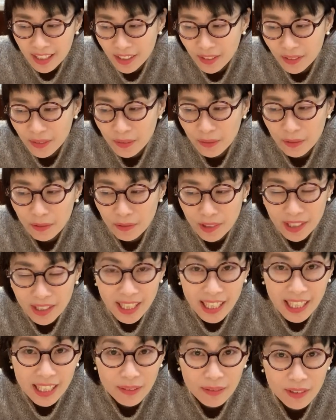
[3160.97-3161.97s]
kind of
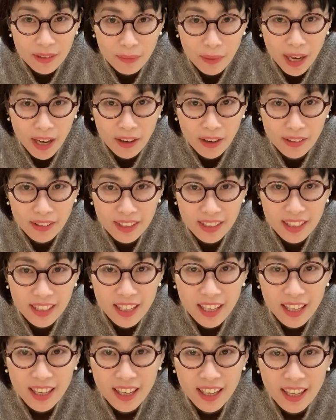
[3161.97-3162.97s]
relieved about.
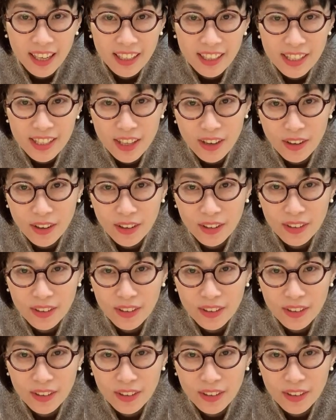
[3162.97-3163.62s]
So,